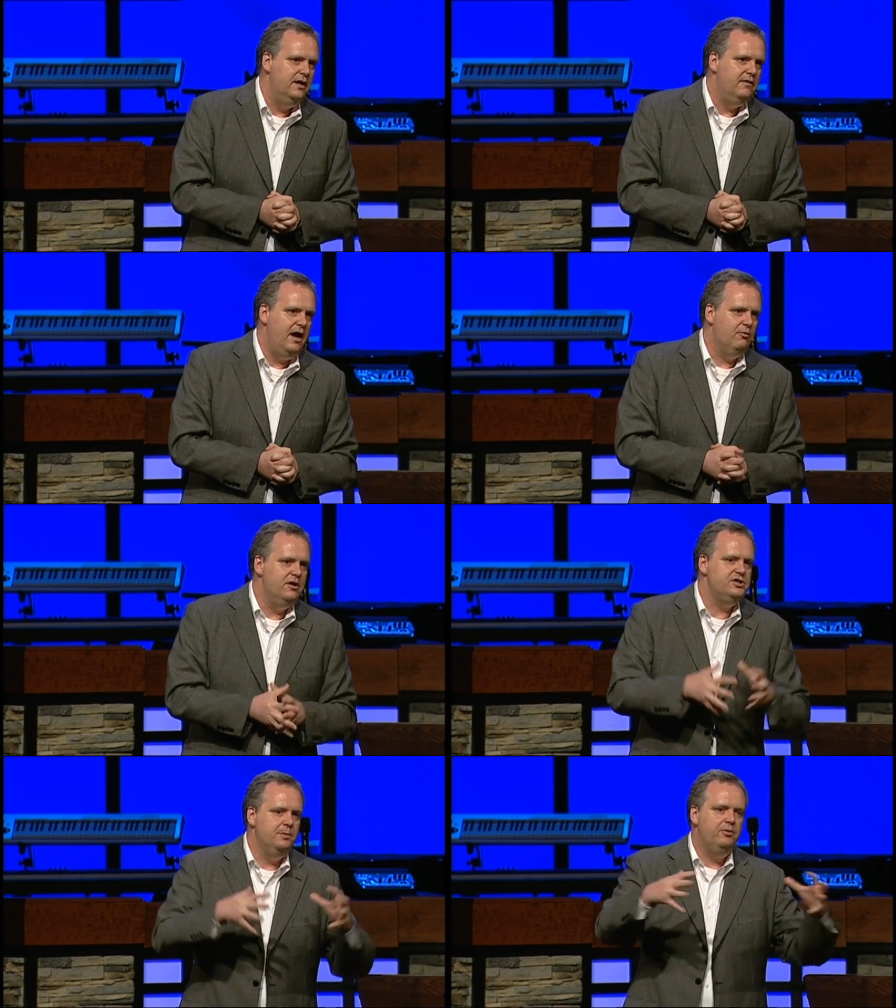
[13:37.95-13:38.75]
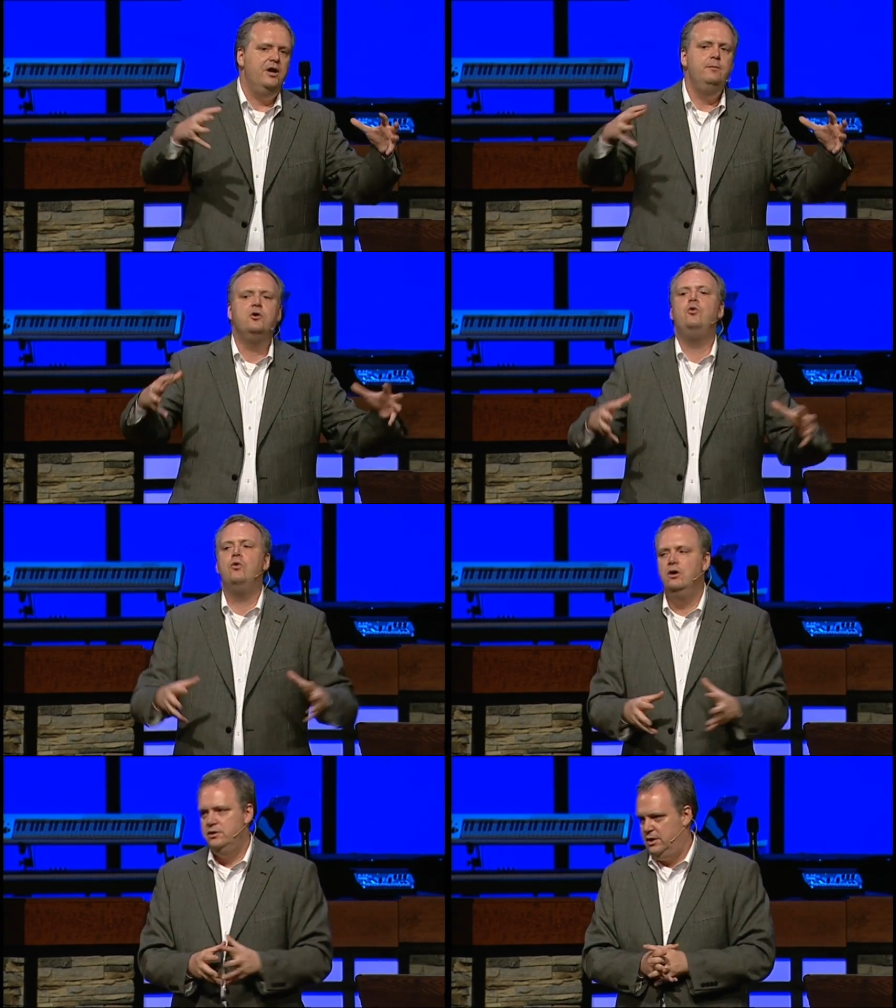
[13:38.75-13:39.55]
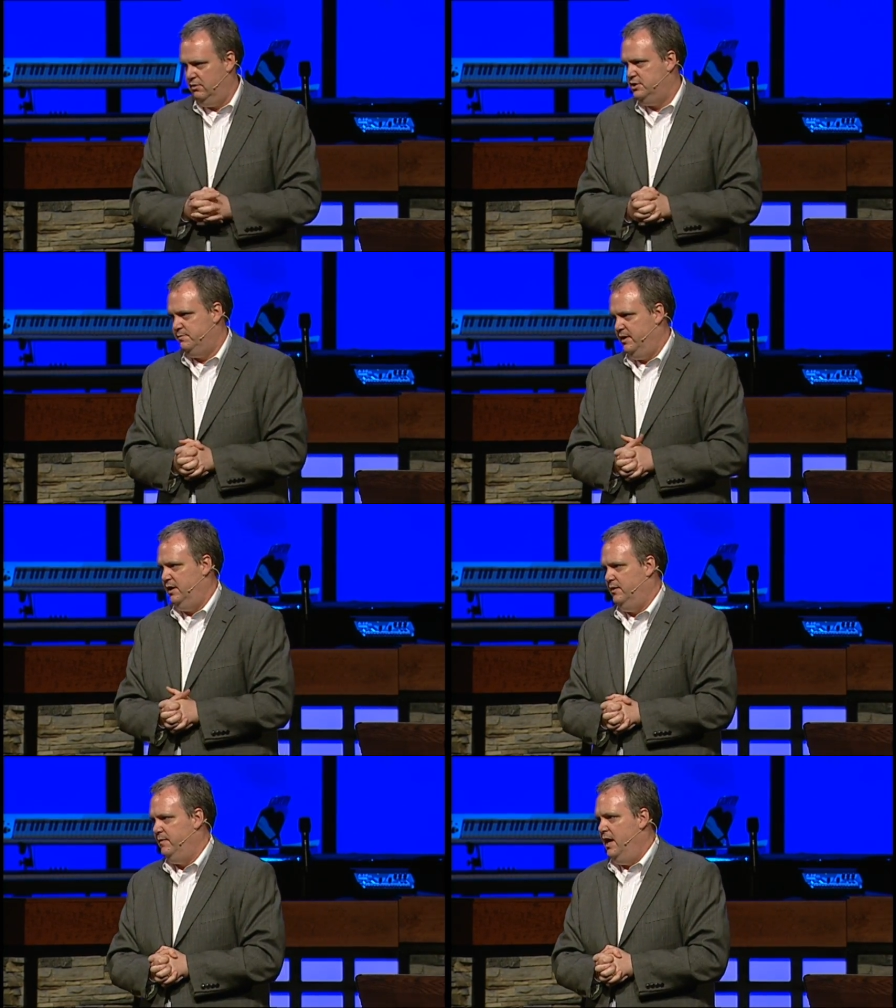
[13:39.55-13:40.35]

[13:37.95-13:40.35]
They were the Supreme Court, so to speak.